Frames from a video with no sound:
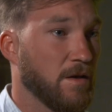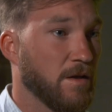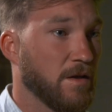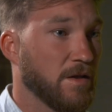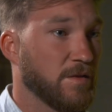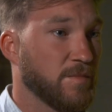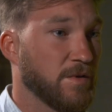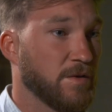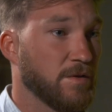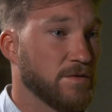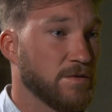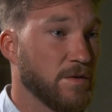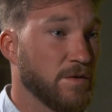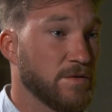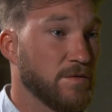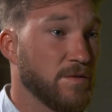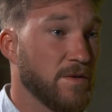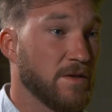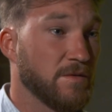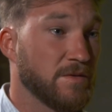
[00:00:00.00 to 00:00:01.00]
it's because those
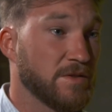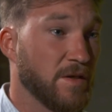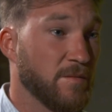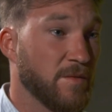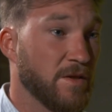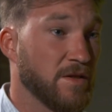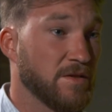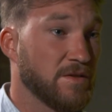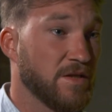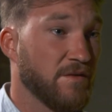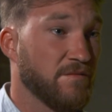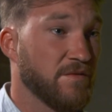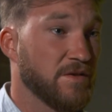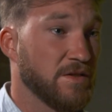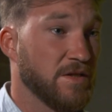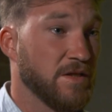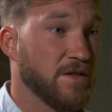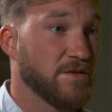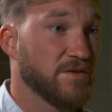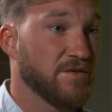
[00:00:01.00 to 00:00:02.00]
were the, some of the
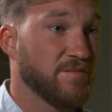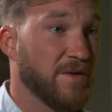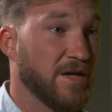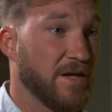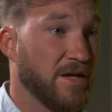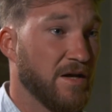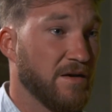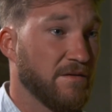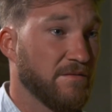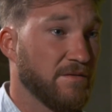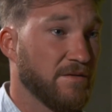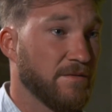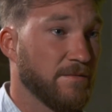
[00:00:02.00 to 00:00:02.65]
toughest years of my life.